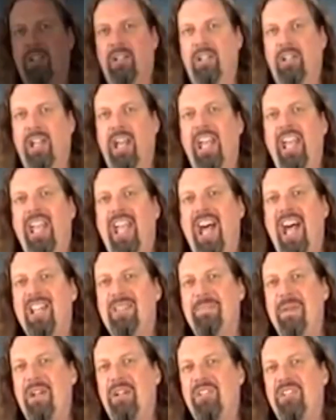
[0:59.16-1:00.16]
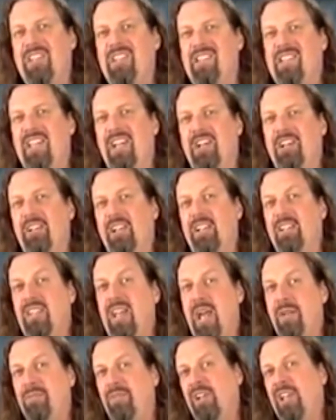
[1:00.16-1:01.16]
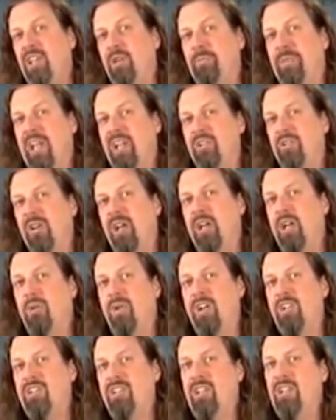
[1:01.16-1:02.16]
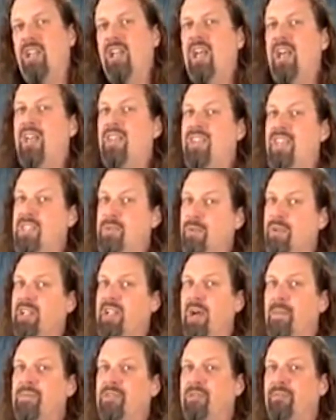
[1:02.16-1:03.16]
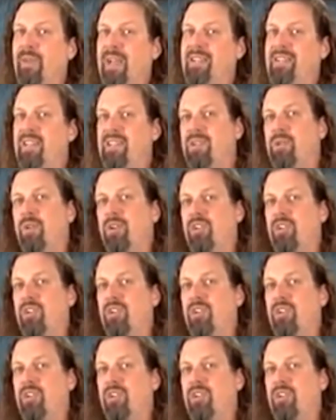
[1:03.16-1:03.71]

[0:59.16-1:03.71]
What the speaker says: Metal Jesus Rocks crew. If you guys have ever had the opportunity to